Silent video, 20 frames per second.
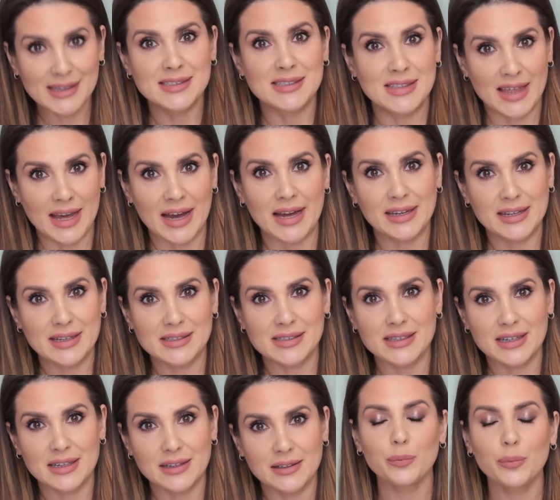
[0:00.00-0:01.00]
It's that
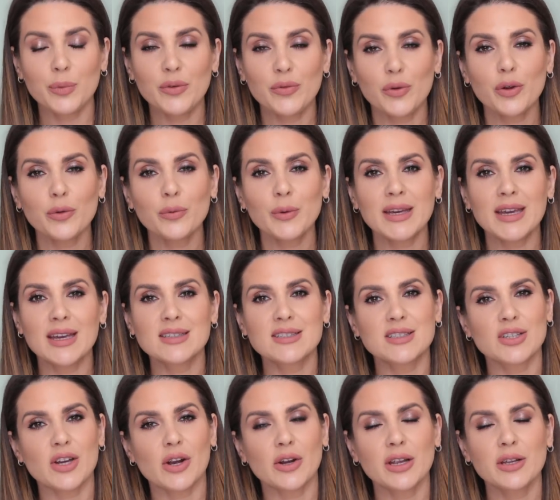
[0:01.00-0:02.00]
easy. Before we get
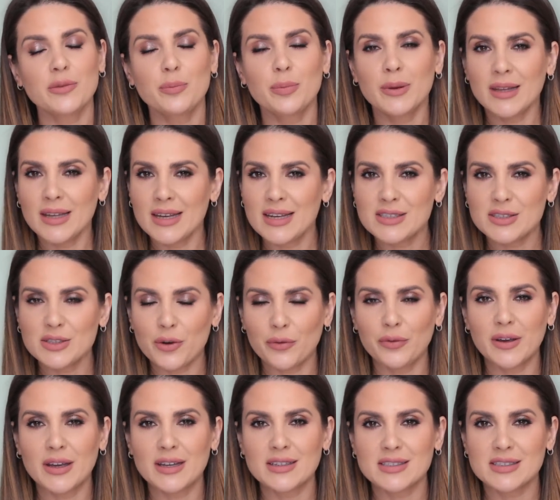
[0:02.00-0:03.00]
started, please don't
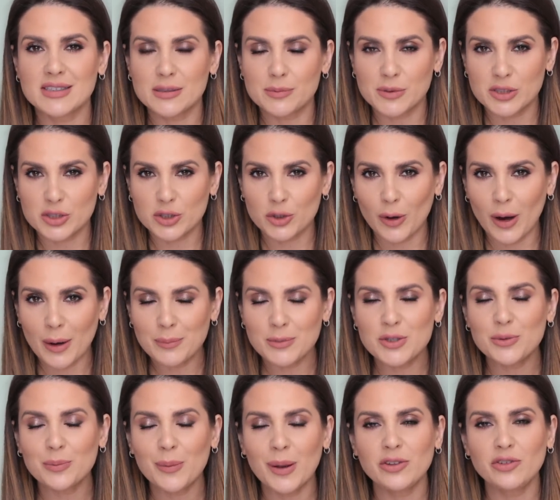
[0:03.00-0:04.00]
forget to subscribe
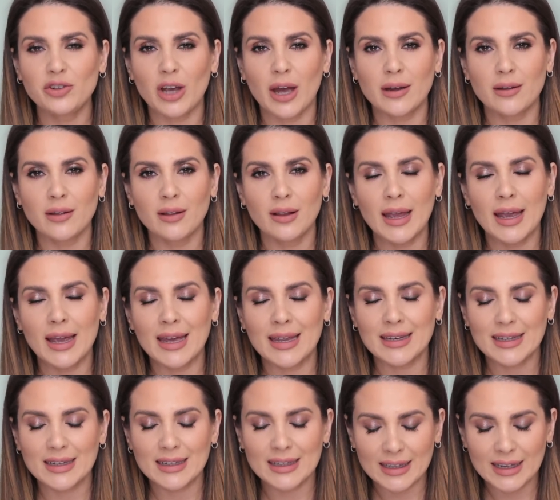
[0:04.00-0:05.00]
to my channel
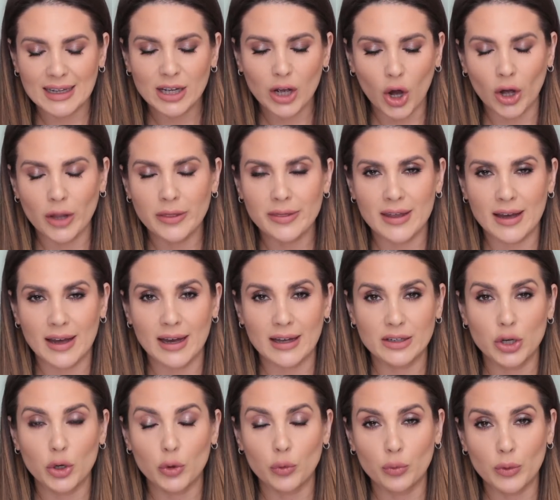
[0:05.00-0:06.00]
and click on
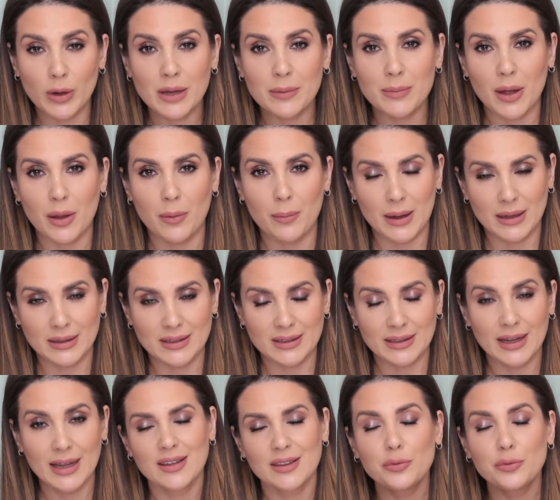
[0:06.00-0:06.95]
that ring bell button.